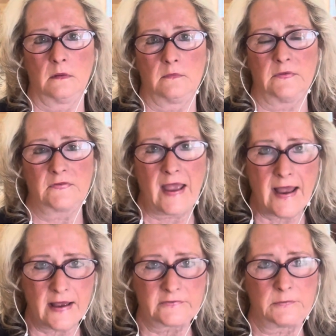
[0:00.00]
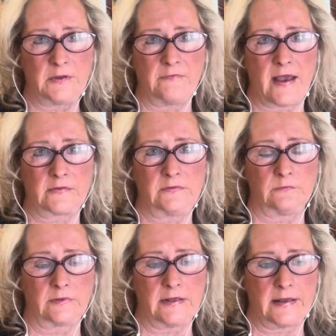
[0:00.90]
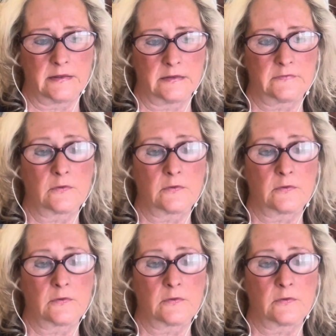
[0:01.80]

This has to be vaccine related.